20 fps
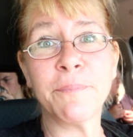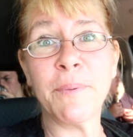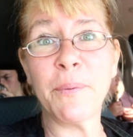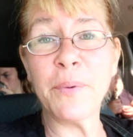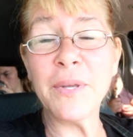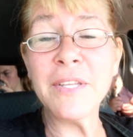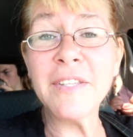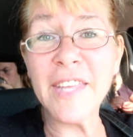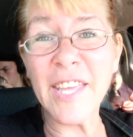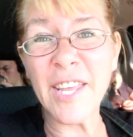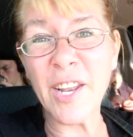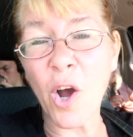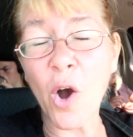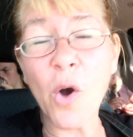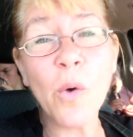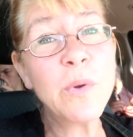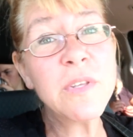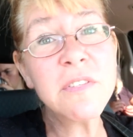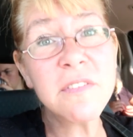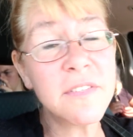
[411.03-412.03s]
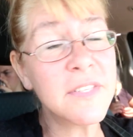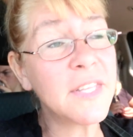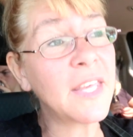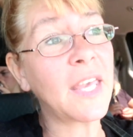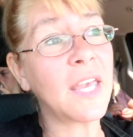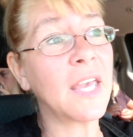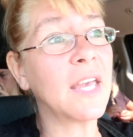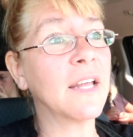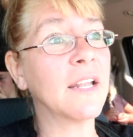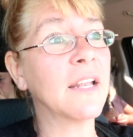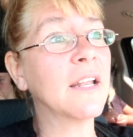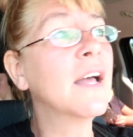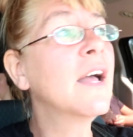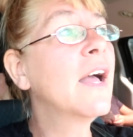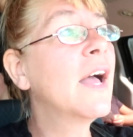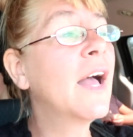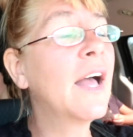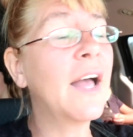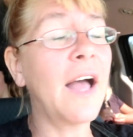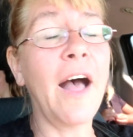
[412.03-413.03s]
But we did always sneak
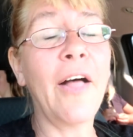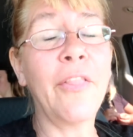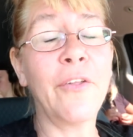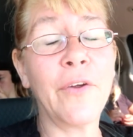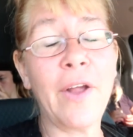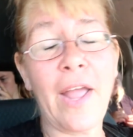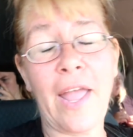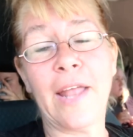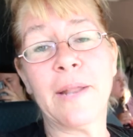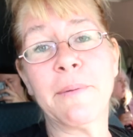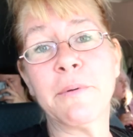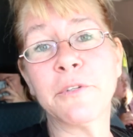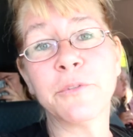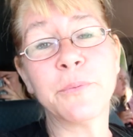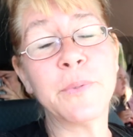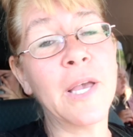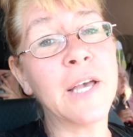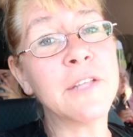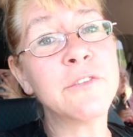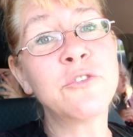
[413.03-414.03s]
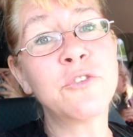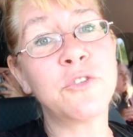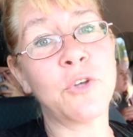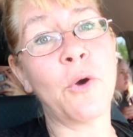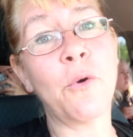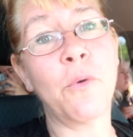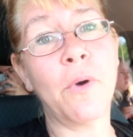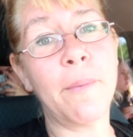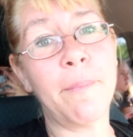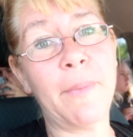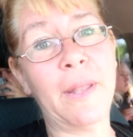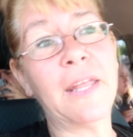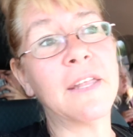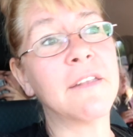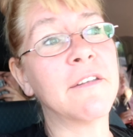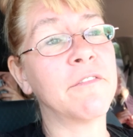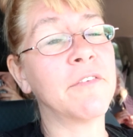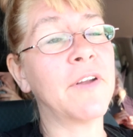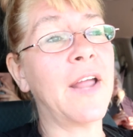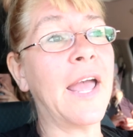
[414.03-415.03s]
in other animals. We had so many
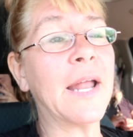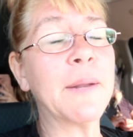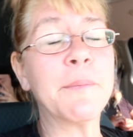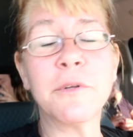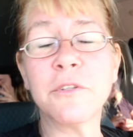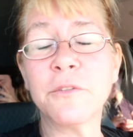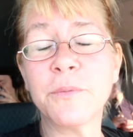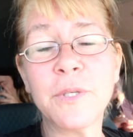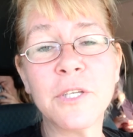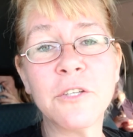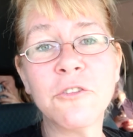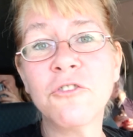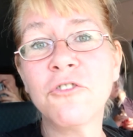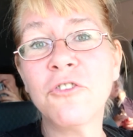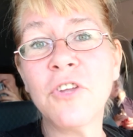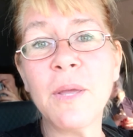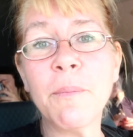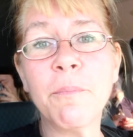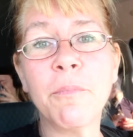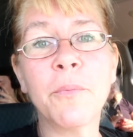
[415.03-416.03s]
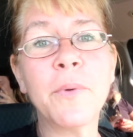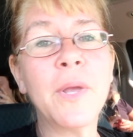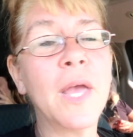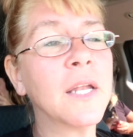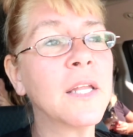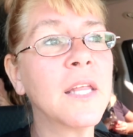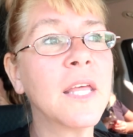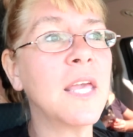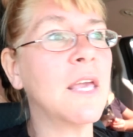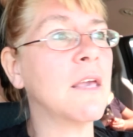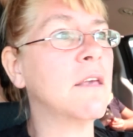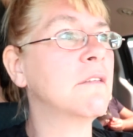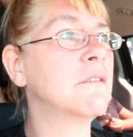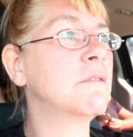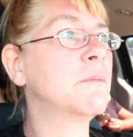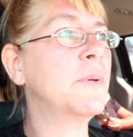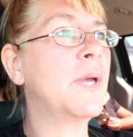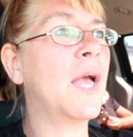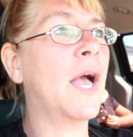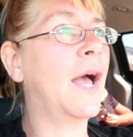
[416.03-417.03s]
different animals. We had sheep, we had
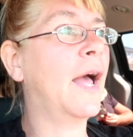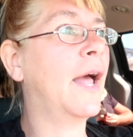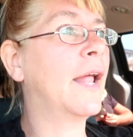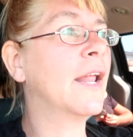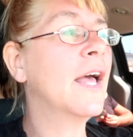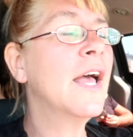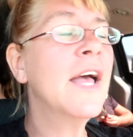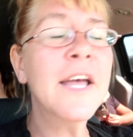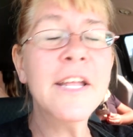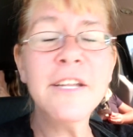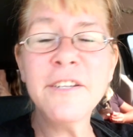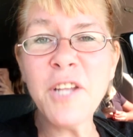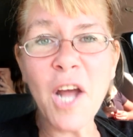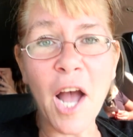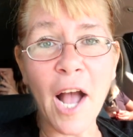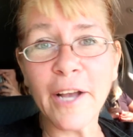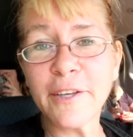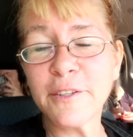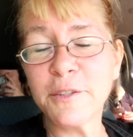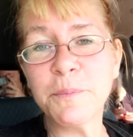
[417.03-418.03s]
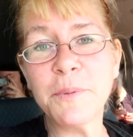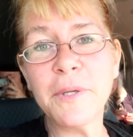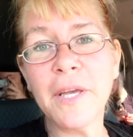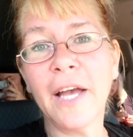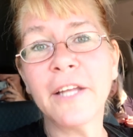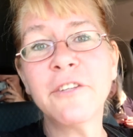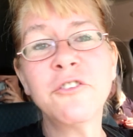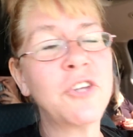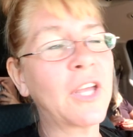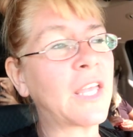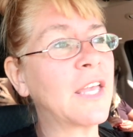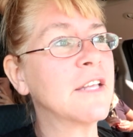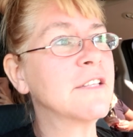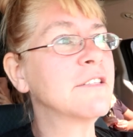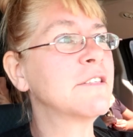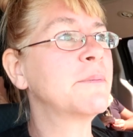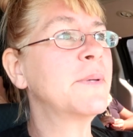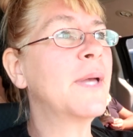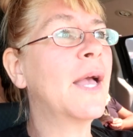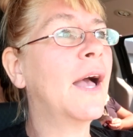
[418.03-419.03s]
geese, we had ducks, we had
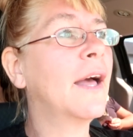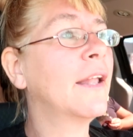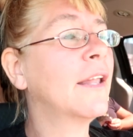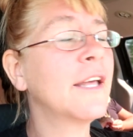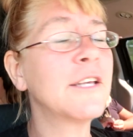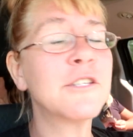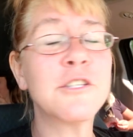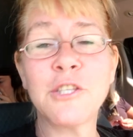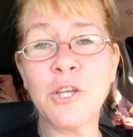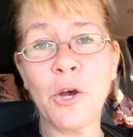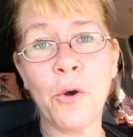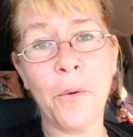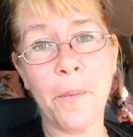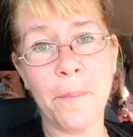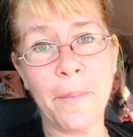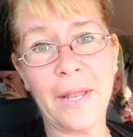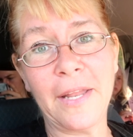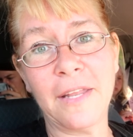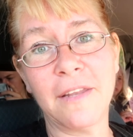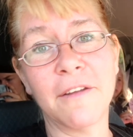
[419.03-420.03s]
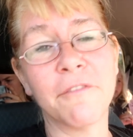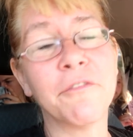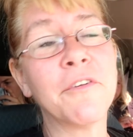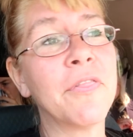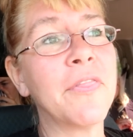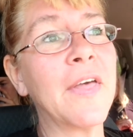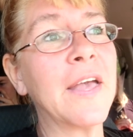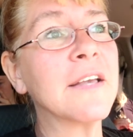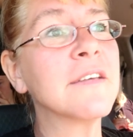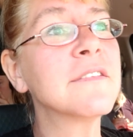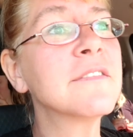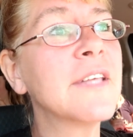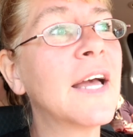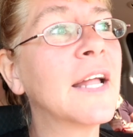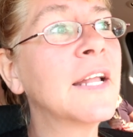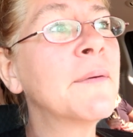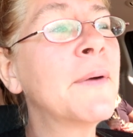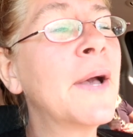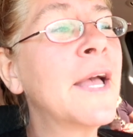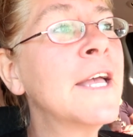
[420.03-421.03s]
chickens, we had like so many different things.
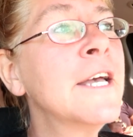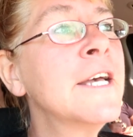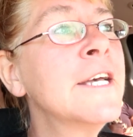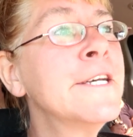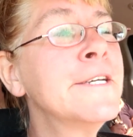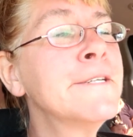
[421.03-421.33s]
Anyway,